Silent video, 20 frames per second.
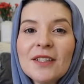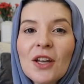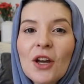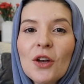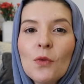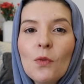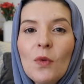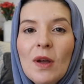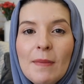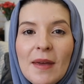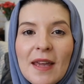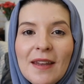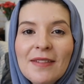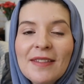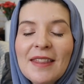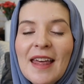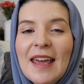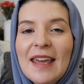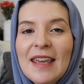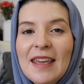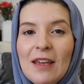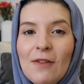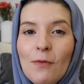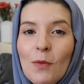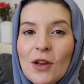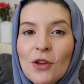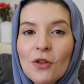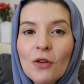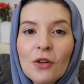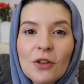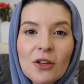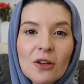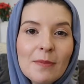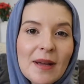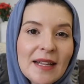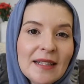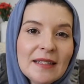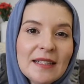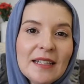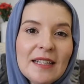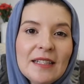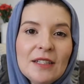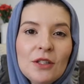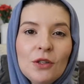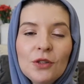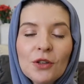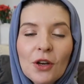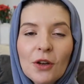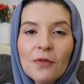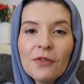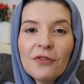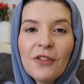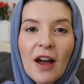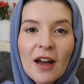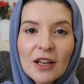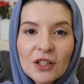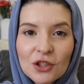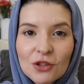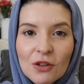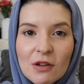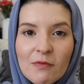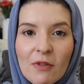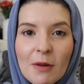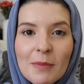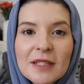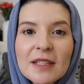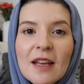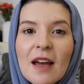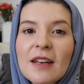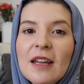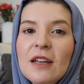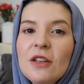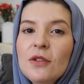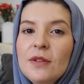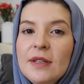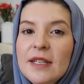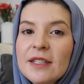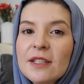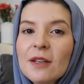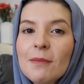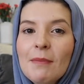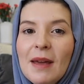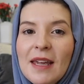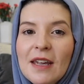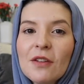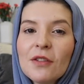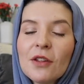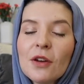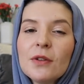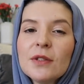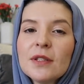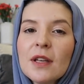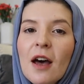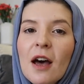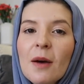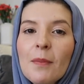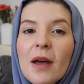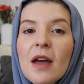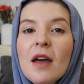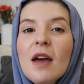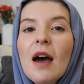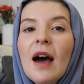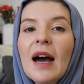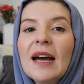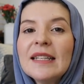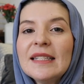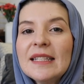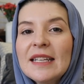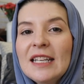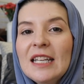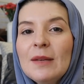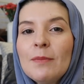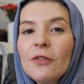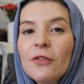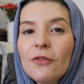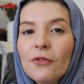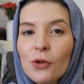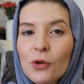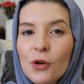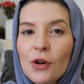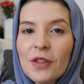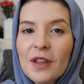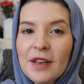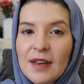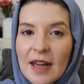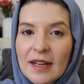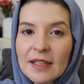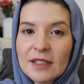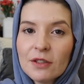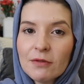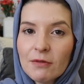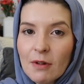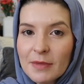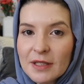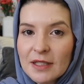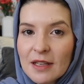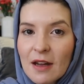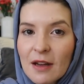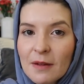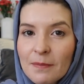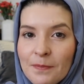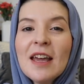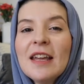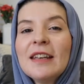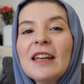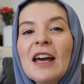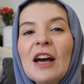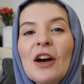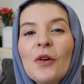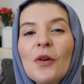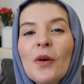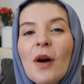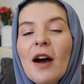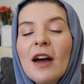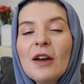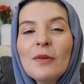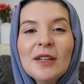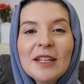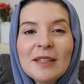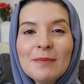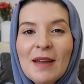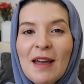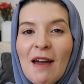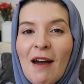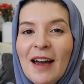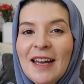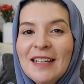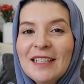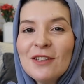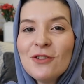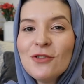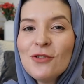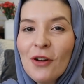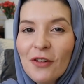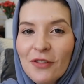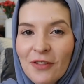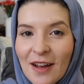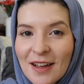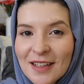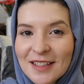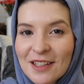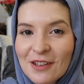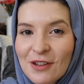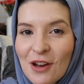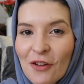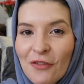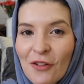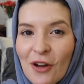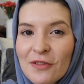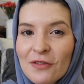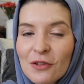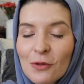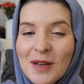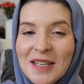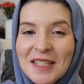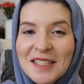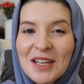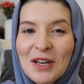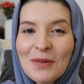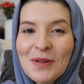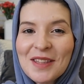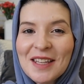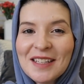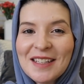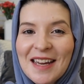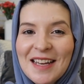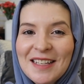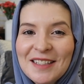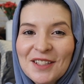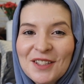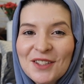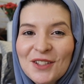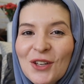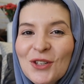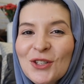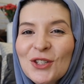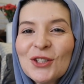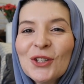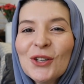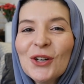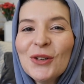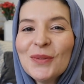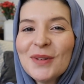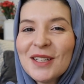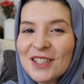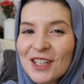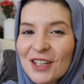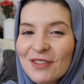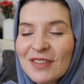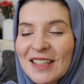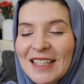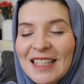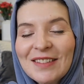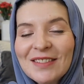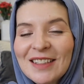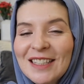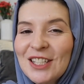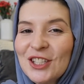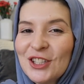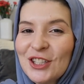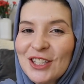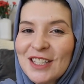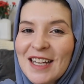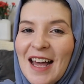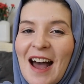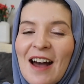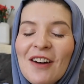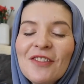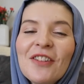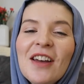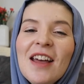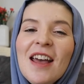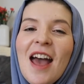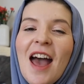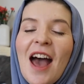So women, if when you're on your menses, you don't fast during Ramadan, and you need to make those up ideally before the next Ramadan. Now, I will admit I did not fast enough over winter when the days are so short, which I really, really should have.